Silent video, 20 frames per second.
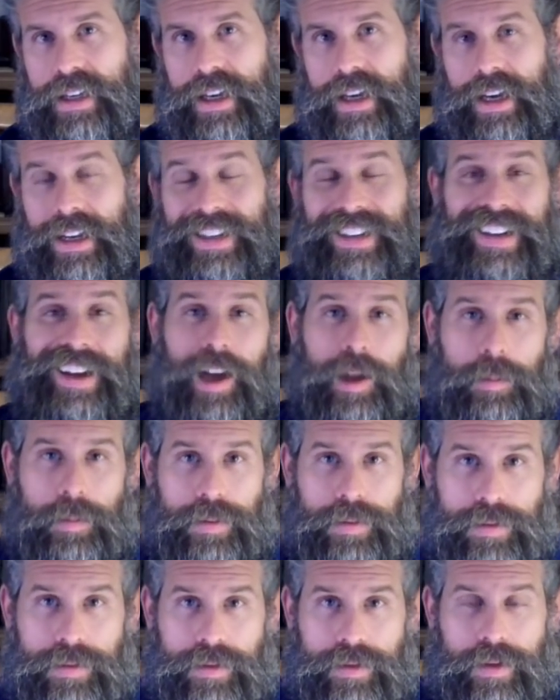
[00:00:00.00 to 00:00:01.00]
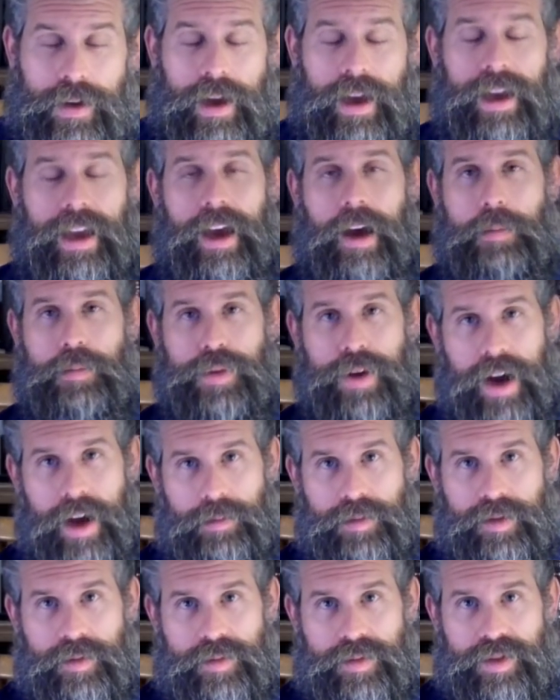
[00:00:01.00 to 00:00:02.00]
I need help. I got
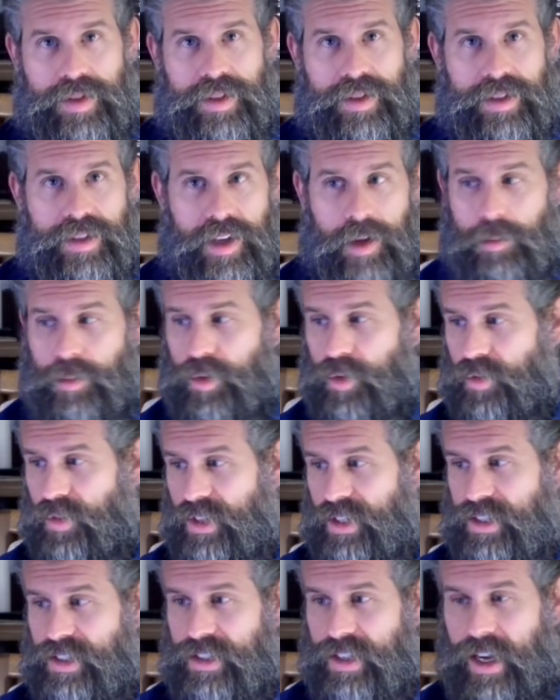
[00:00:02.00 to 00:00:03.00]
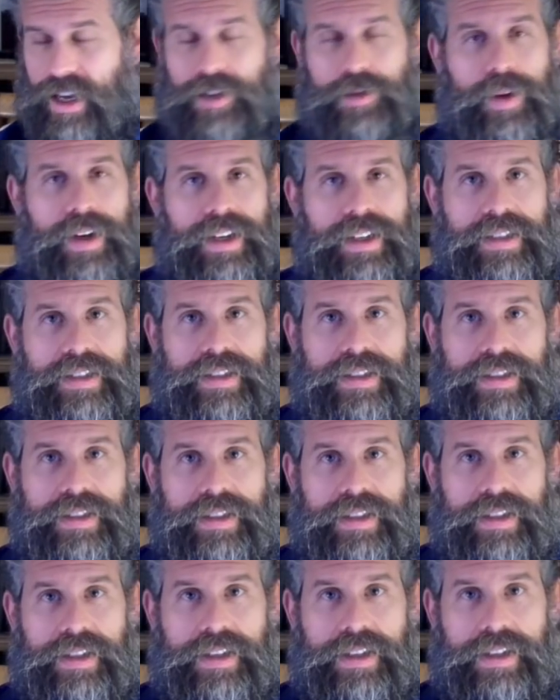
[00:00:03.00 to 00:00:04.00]
problems. I'm moving sideways.
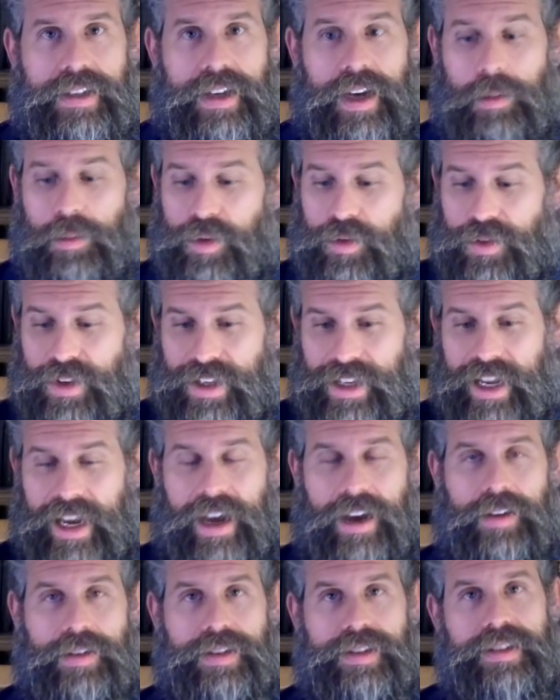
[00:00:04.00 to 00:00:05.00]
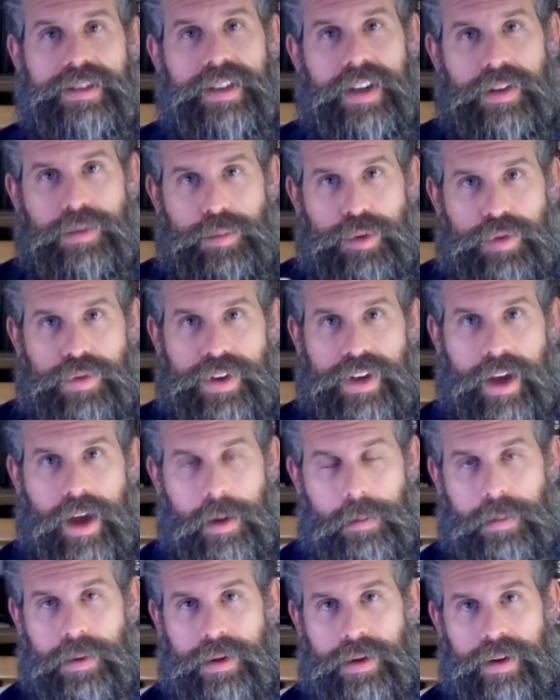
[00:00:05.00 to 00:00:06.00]
I'm moving down instead of moving
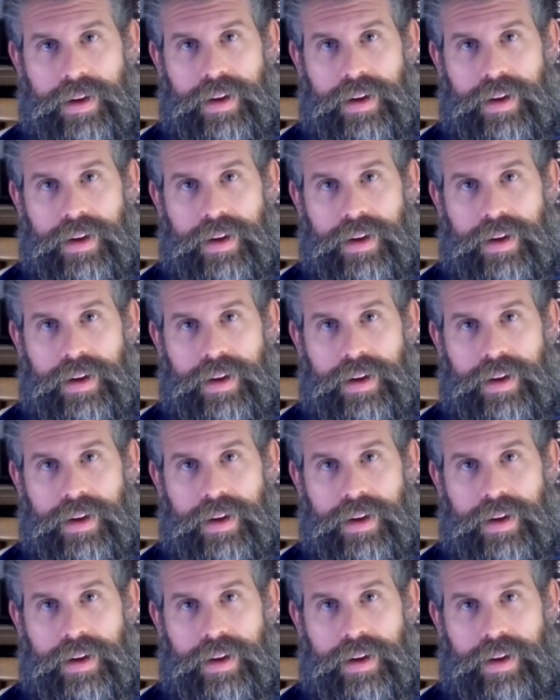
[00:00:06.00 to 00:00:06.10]
up.